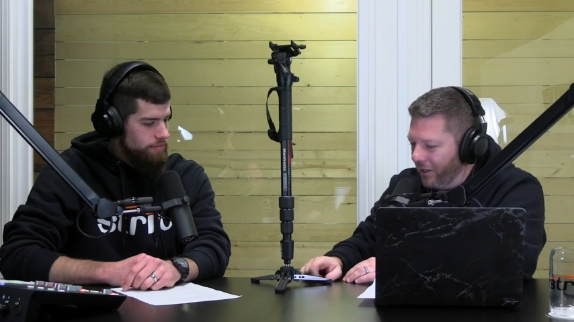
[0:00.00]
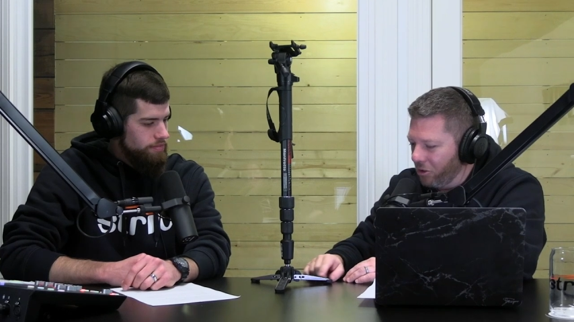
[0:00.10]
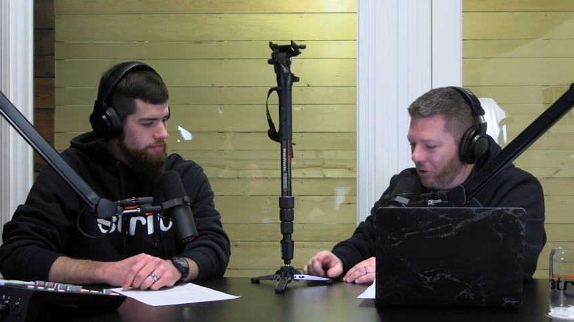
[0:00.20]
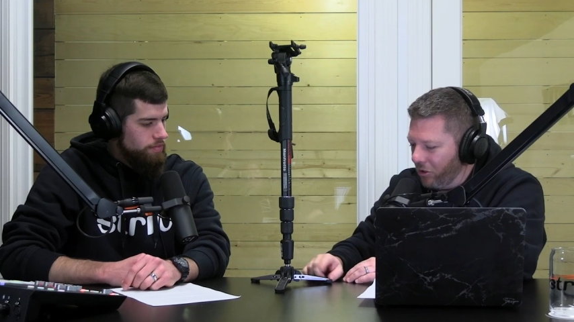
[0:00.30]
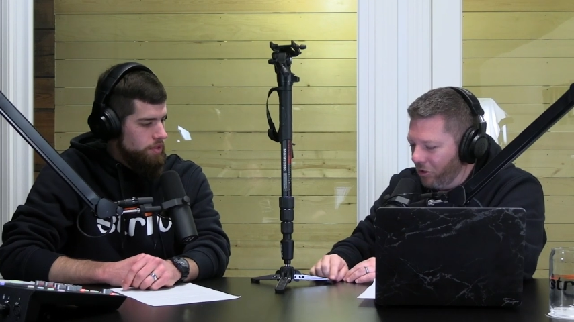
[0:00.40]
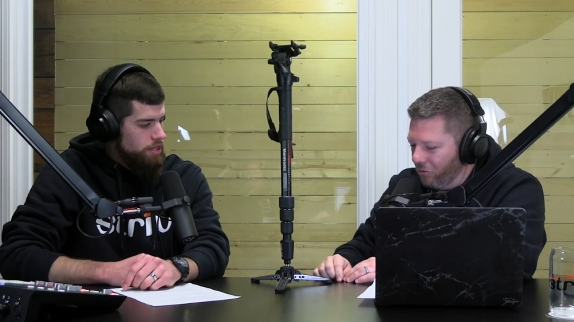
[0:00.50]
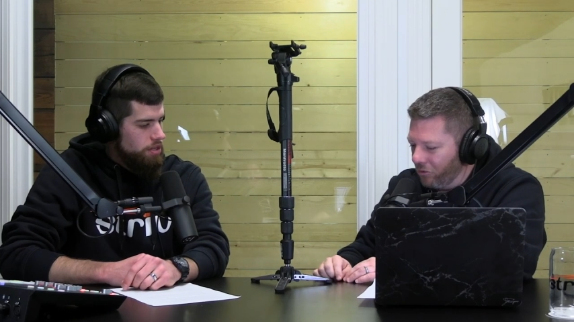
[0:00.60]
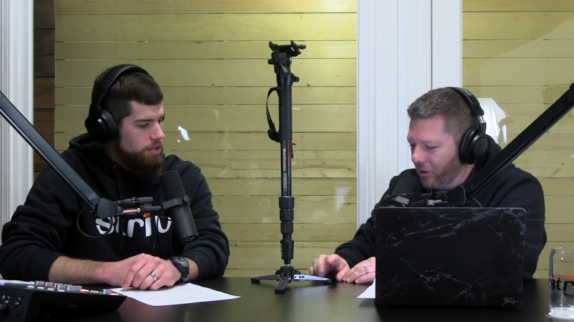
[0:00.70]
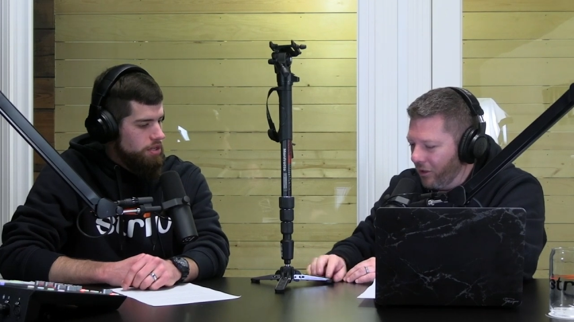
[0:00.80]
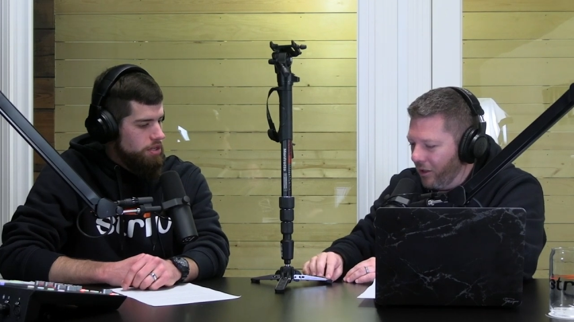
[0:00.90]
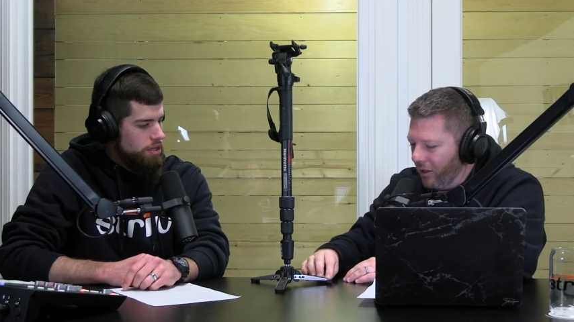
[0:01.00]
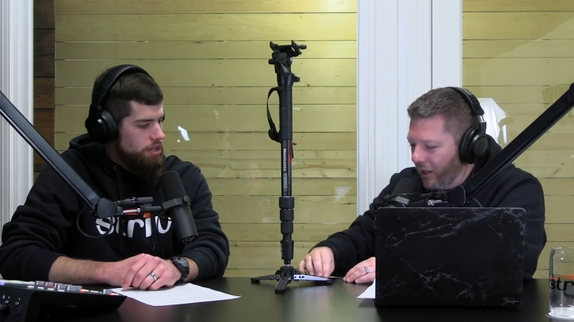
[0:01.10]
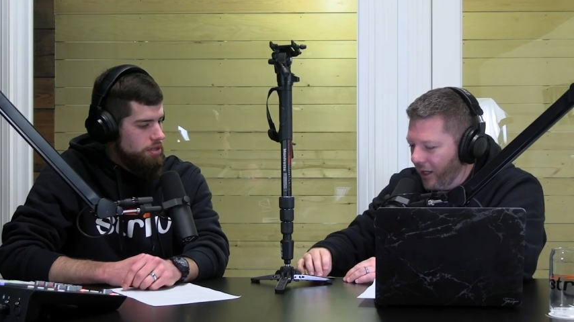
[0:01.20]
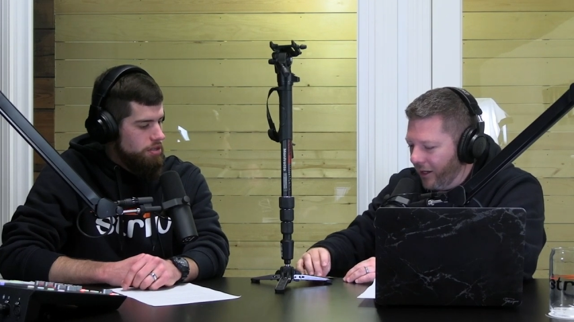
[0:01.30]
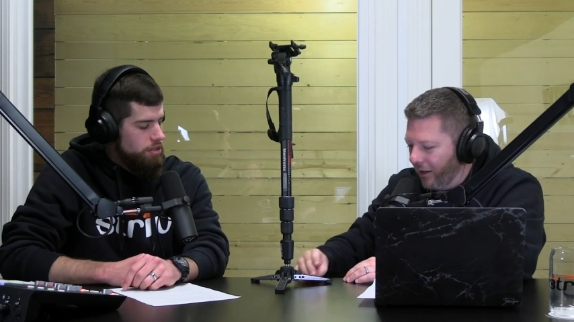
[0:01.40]
Speaker 1: it has been used
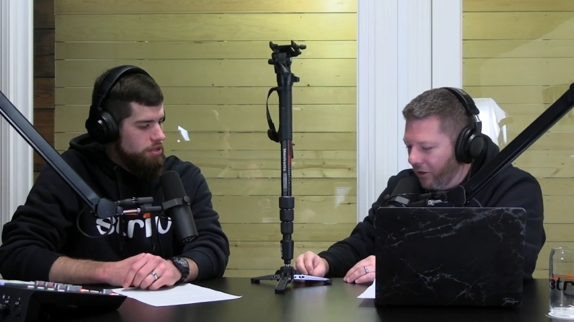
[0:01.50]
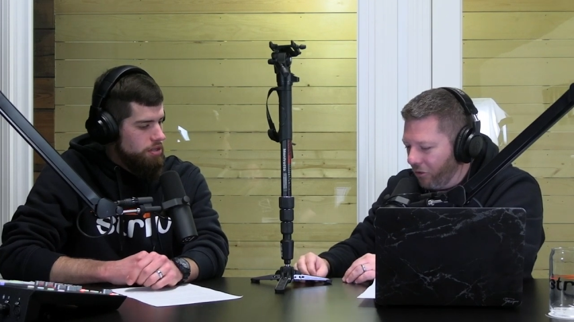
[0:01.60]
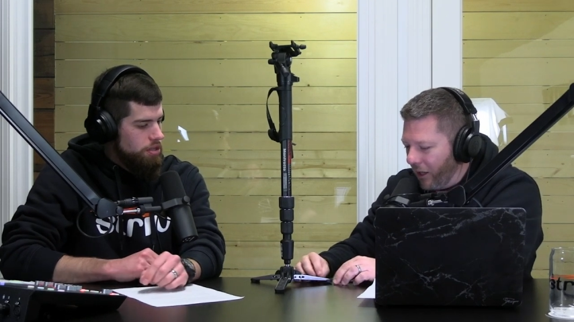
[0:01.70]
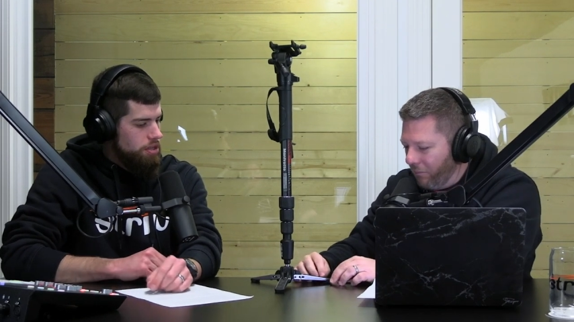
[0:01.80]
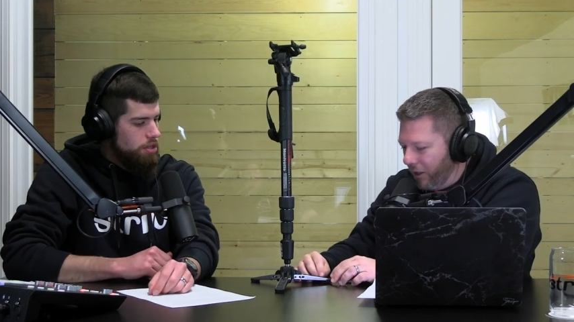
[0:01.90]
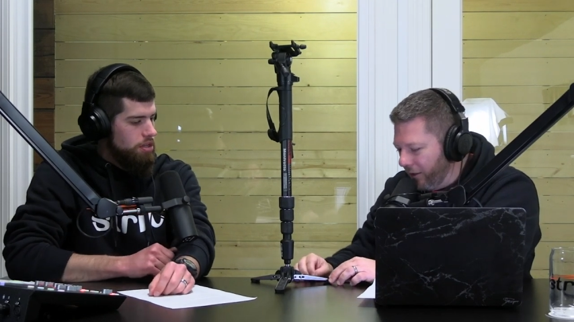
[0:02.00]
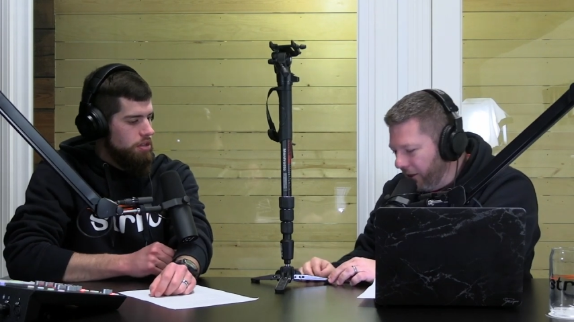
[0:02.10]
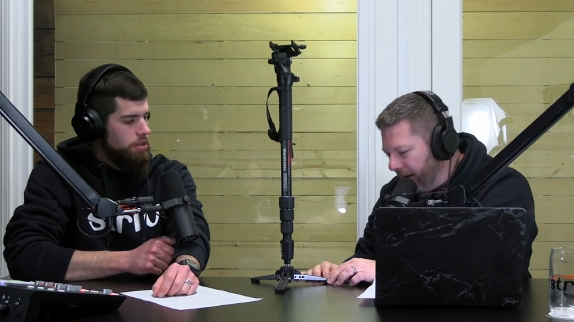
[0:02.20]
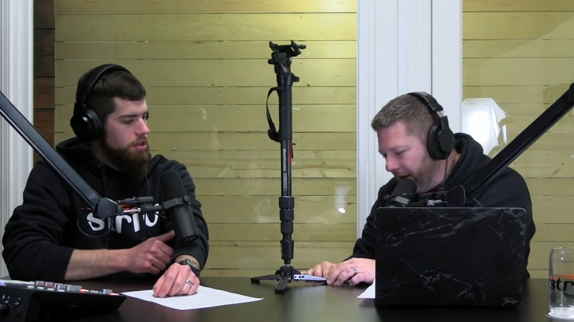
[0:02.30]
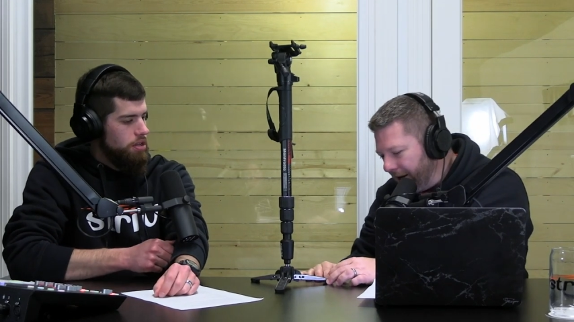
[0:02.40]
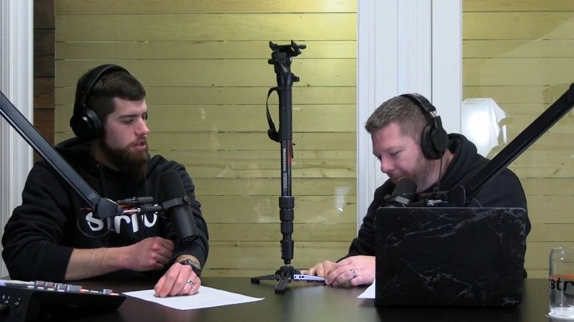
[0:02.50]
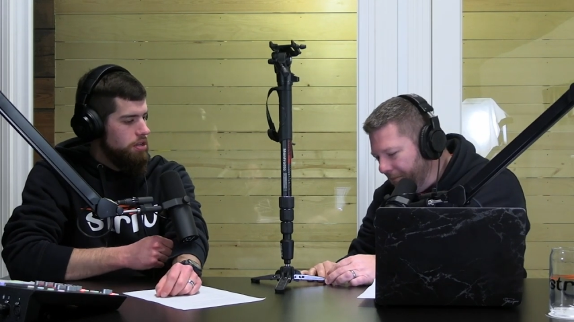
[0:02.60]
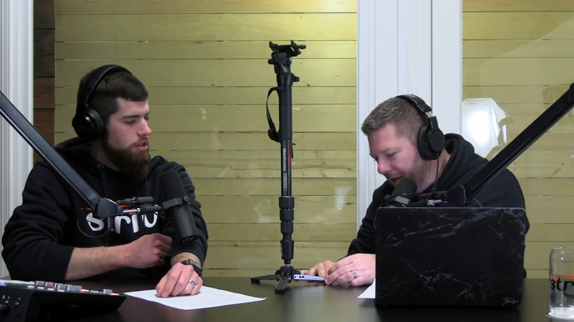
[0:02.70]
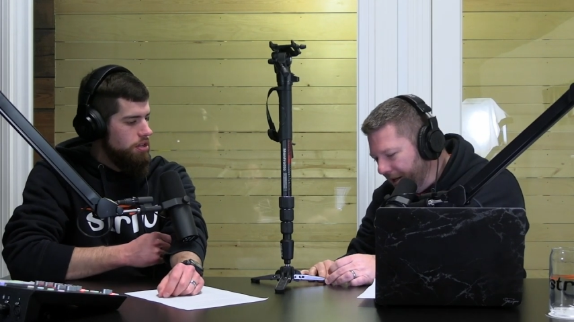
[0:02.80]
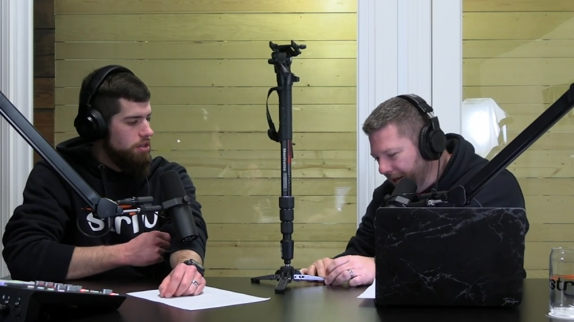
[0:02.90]
uh, a great many times. That
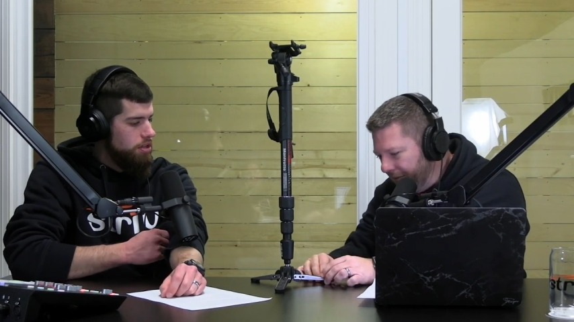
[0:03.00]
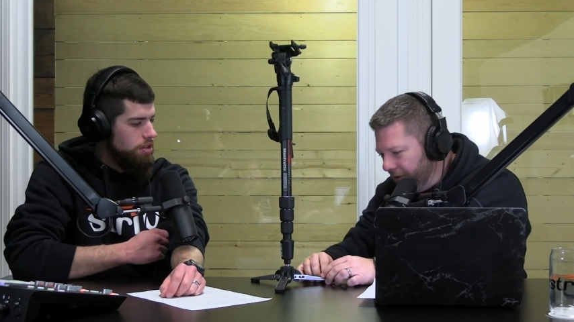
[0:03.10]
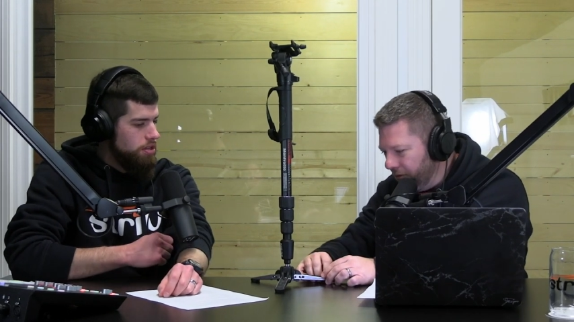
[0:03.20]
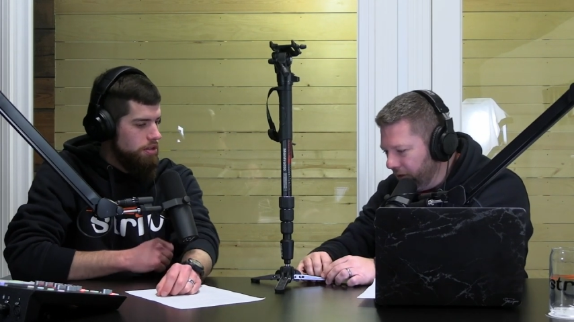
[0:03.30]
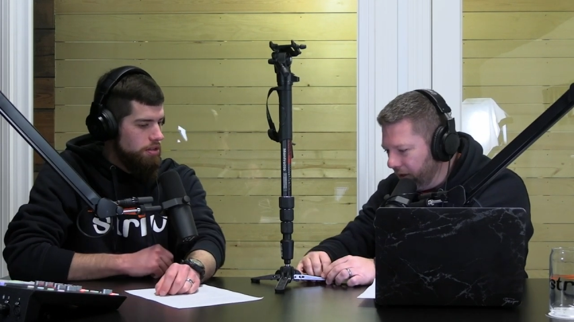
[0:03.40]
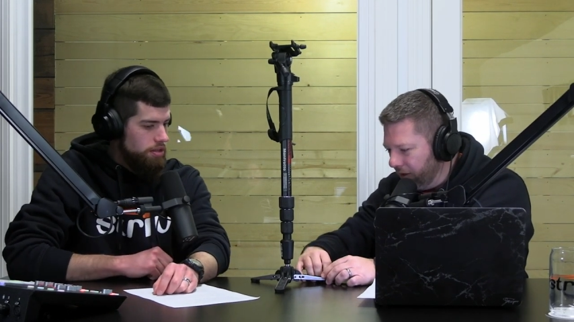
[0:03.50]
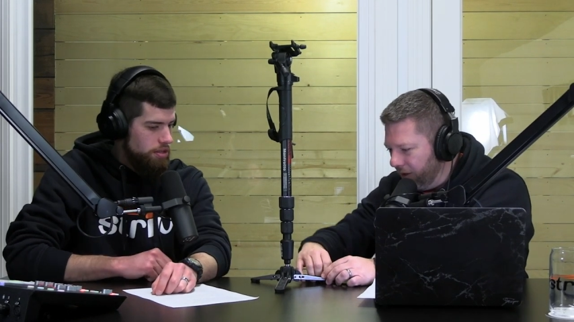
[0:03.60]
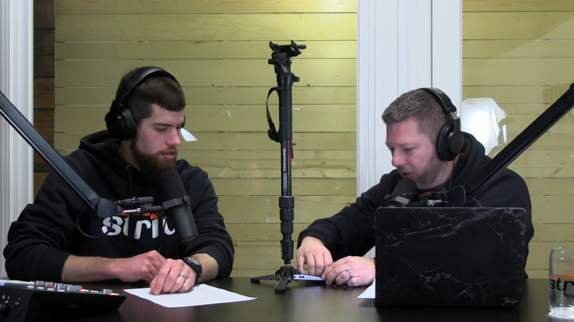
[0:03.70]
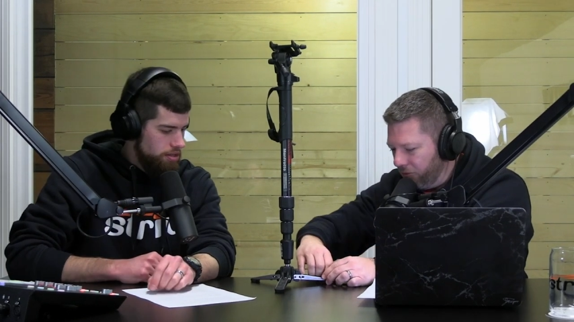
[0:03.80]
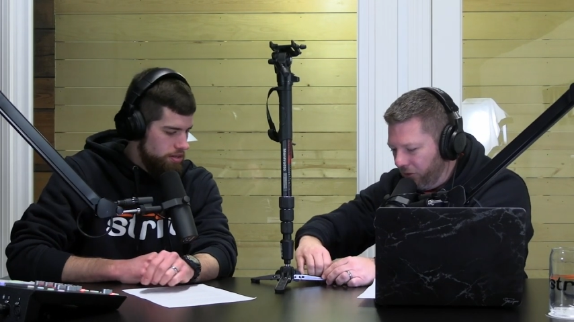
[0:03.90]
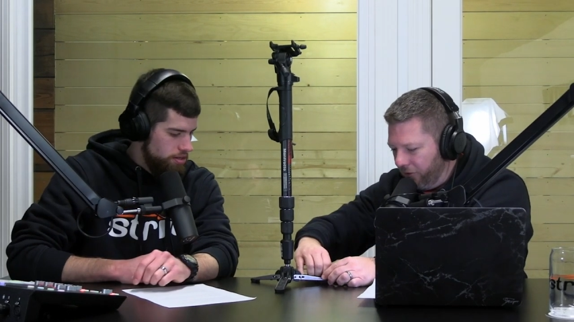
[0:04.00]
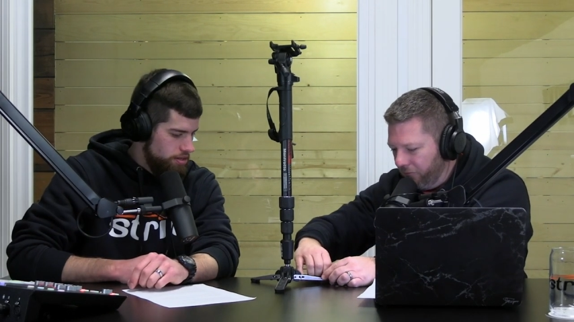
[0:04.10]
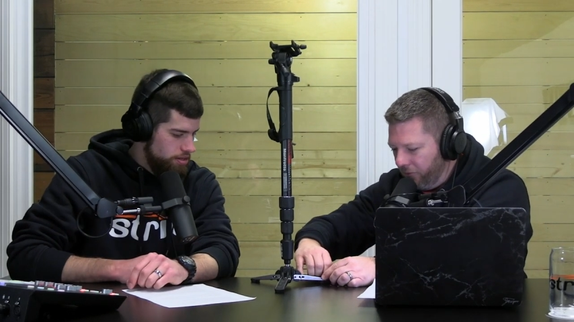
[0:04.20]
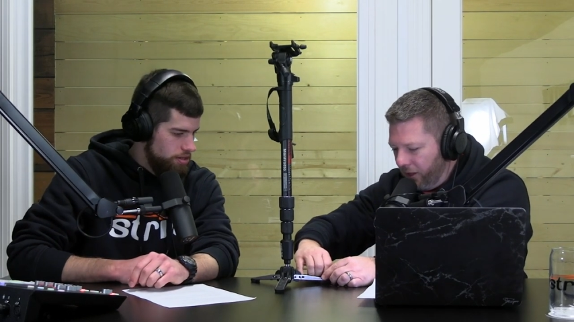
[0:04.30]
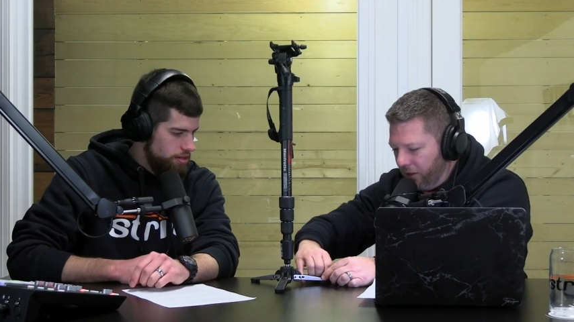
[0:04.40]
got bent even. Look at this. We have